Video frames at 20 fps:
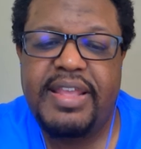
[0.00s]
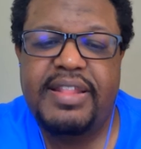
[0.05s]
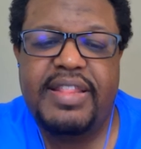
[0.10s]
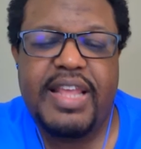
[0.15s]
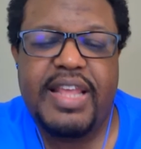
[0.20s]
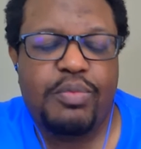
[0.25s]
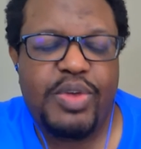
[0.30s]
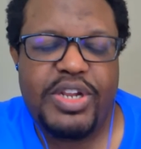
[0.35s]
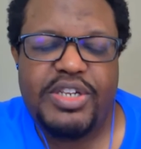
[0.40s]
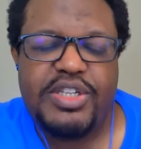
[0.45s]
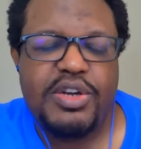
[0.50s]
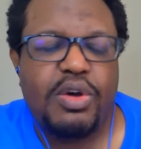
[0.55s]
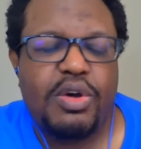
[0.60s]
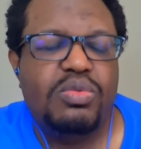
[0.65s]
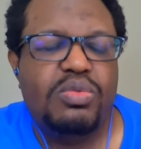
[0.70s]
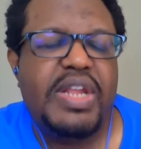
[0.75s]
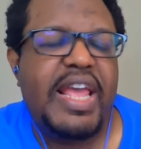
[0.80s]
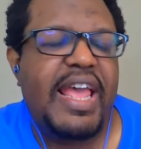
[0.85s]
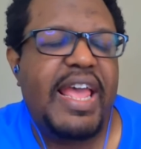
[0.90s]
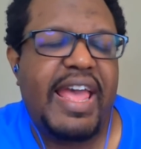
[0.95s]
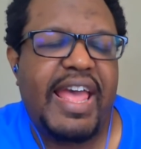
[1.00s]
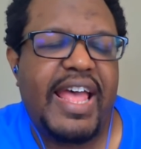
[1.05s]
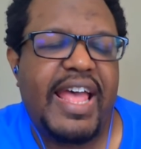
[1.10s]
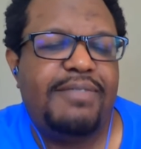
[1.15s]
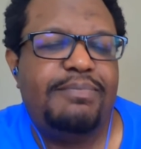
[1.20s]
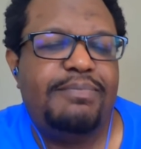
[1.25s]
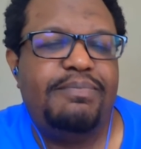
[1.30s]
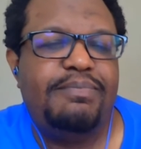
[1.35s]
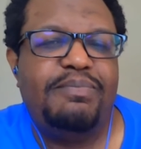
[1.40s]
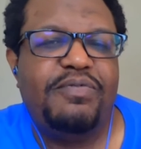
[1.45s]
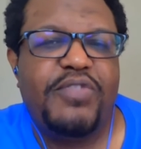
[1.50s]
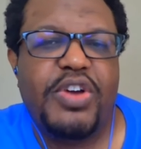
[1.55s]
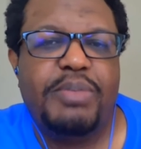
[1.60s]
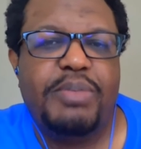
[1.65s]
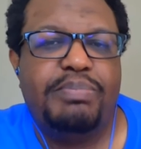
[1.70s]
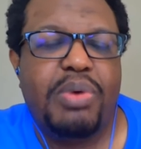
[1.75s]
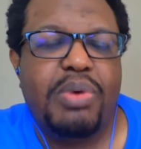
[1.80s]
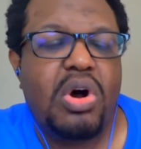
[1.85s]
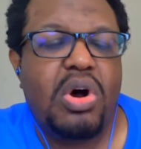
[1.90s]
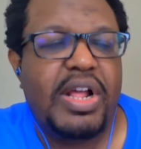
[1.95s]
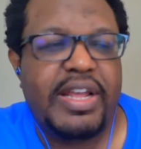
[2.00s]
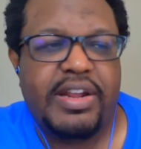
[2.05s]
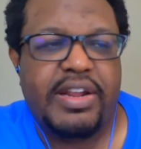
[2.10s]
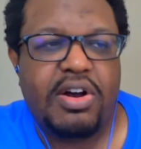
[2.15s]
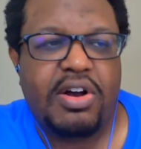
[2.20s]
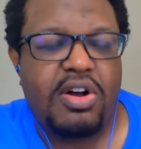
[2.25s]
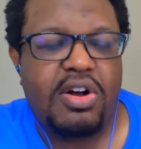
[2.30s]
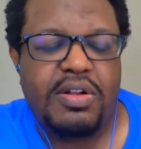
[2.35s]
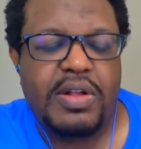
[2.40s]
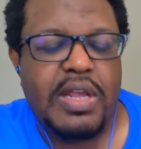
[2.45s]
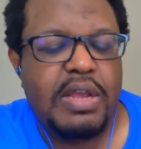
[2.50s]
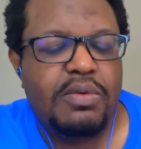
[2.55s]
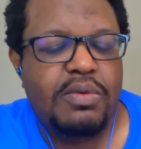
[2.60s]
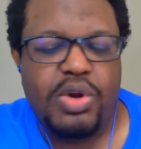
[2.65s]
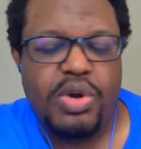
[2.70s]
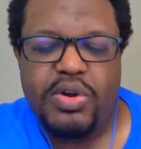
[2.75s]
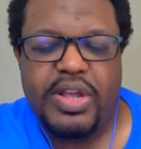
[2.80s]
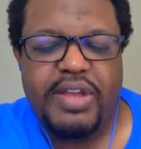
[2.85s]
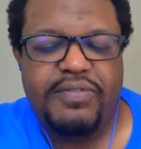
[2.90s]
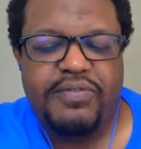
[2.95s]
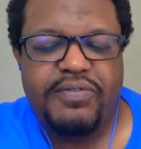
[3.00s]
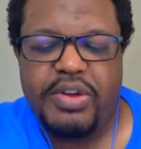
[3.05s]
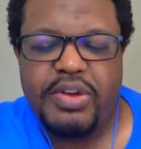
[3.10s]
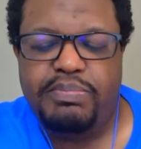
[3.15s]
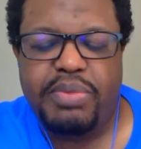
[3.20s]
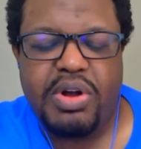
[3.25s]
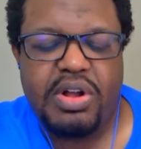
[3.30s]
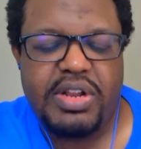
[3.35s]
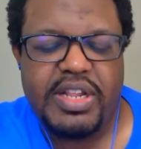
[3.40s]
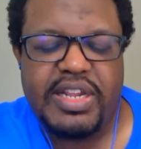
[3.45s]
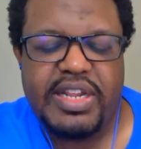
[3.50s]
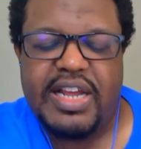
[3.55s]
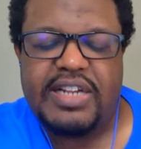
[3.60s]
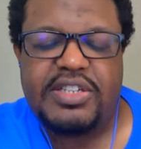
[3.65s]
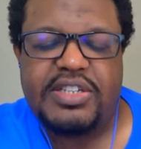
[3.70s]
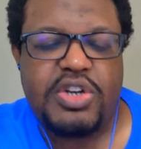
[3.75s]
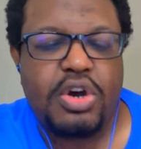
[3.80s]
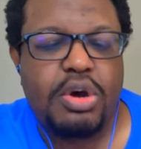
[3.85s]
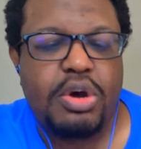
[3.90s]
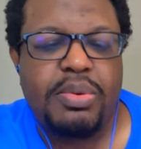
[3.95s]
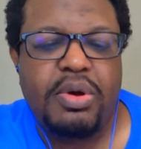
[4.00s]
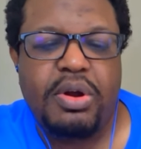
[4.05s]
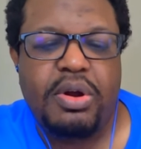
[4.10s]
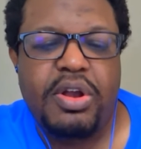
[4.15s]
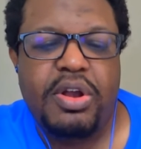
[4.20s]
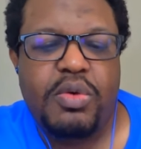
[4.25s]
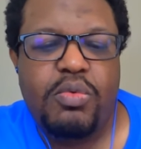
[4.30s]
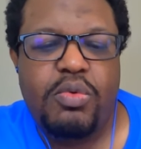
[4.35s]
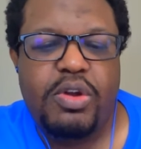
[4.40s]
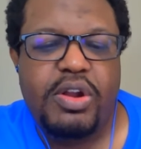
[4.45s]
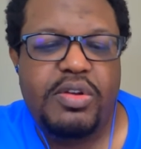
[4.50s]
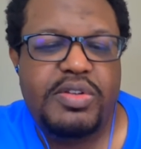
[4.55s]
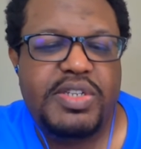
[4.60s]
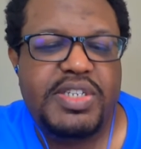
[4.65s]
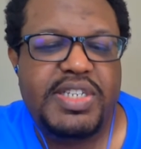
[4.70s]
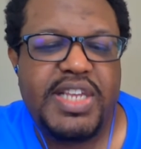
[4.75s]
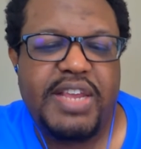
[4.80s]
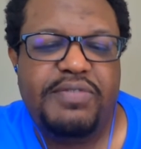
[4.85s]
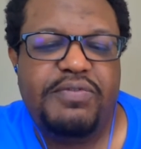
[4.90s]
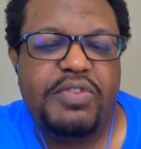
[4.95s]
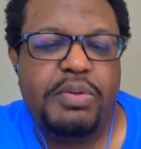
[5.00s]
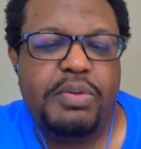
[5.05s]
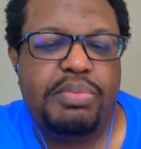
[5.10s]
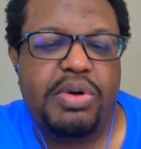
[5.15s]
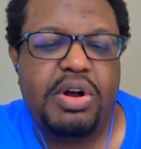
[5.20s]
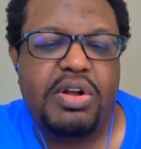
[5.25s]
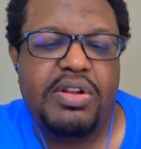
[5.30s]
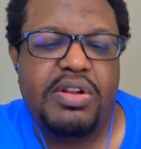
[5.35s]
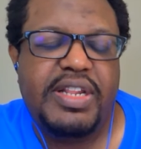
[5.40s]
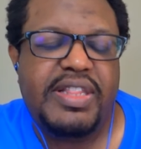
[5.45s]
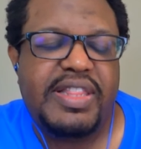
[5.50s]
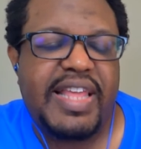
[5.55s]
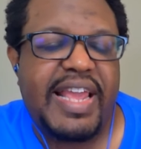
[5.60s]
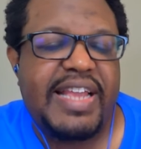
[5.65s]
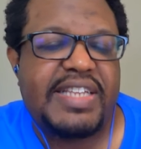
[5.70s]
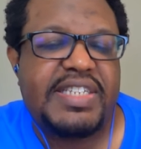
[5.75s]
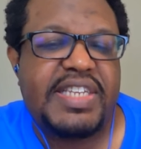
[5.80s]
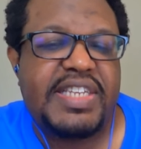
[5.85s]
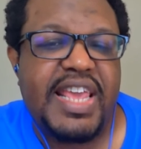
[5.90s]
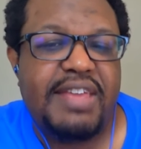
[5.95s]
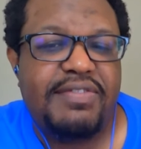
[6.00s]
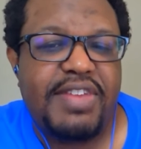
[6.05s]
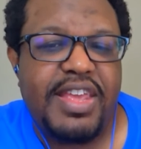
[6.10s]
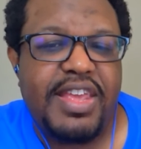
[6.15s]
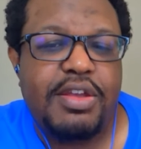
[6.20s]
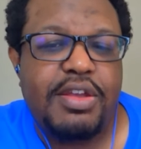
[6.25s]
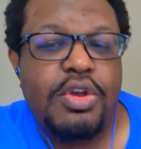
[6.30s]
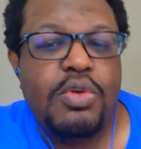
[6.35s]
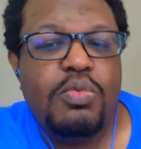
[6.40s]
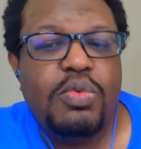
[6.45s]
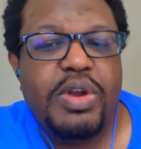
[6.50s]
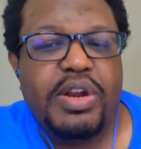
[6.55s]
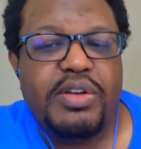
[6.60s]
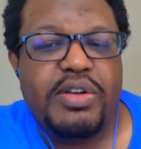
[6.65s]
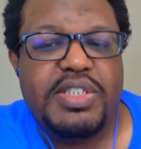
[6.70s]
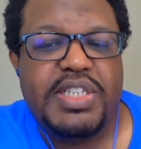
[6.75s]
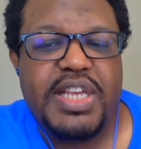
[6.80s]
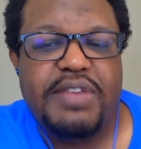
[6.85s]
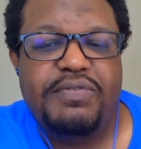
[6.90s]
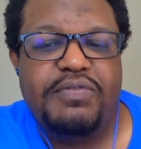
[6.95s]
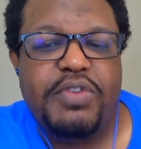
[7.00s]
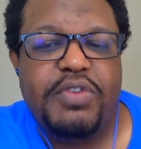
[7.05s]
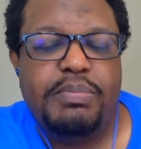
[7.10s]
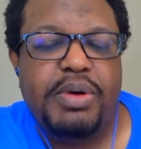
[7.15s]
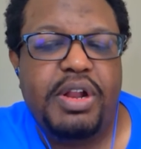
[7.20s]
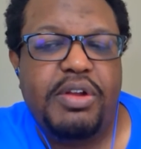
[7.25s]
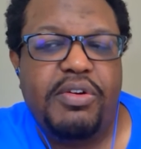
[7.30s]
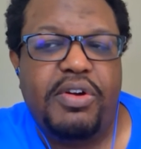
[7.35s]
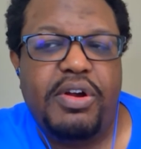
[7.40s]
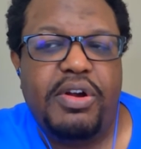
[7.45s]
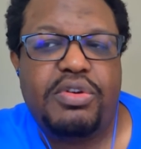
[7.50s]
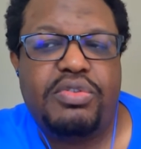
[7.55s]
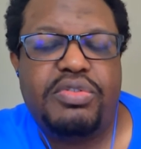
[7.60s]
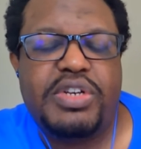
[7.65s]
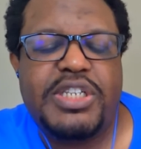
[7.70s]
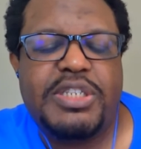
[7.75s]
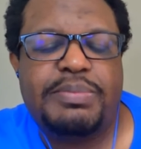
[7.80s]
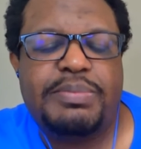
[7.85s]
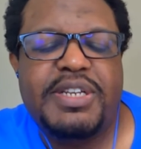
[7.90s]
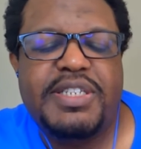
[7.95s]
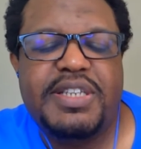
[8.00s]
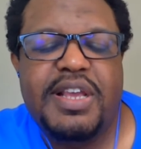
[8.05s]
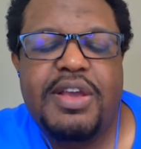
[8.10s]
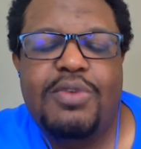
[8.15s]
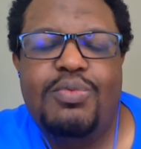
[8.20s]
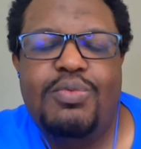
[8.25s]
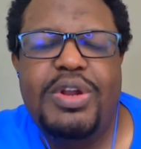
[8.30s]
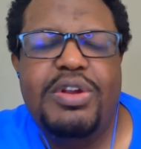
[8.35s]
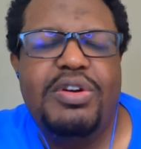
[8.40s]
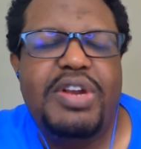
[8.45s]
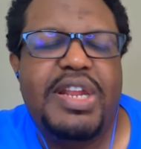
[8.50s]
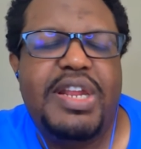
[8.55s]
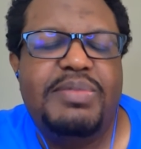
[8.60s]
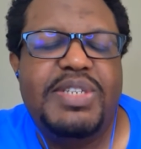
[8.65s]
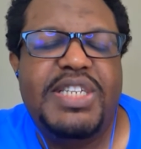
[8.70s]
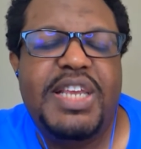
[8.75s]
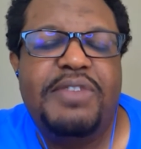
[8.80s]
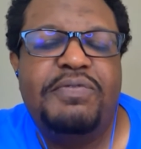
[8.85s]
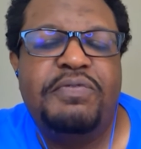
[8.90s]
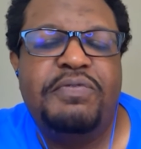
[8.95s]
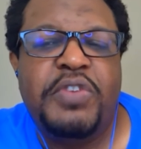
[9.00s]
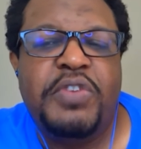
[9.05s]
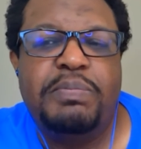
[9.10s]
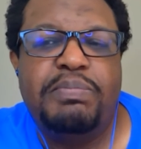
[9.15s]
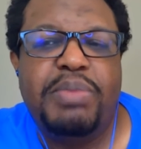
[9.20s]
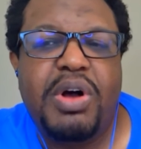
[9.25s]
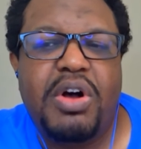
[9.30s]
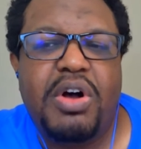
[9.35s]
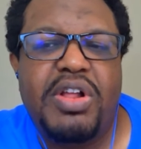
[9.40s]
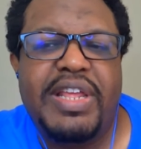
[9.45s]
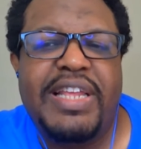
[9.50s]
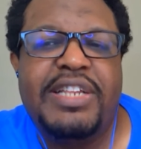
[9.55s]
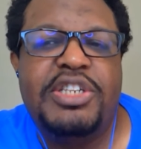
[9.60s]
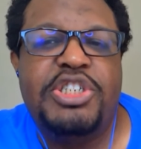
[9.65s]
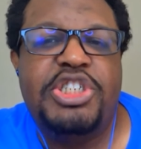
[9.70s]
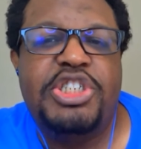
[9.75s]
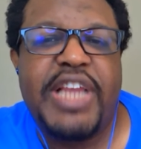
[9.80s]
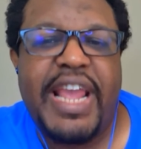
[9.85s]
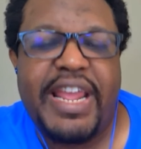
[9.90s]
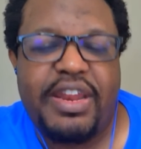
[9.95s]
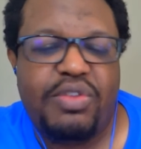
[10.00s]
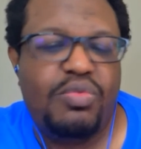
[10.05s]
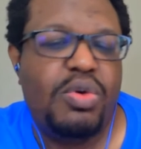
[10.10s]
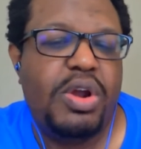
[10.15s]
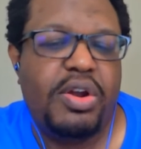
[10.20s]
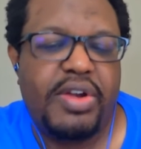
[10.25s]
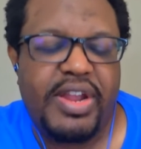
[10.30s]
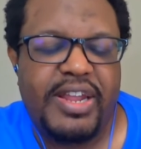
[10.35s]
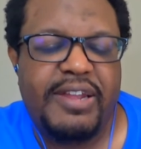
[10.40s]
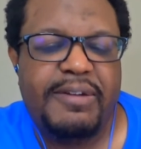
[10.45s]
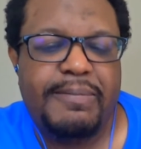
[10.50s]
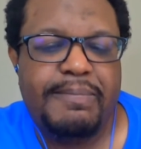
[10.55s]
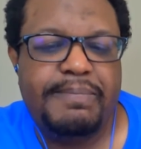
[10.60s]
That we don't have football at all. We don't have football in October. We don't see football in Thanksgiving. We don't see football around Christmas. We don't even see football in January.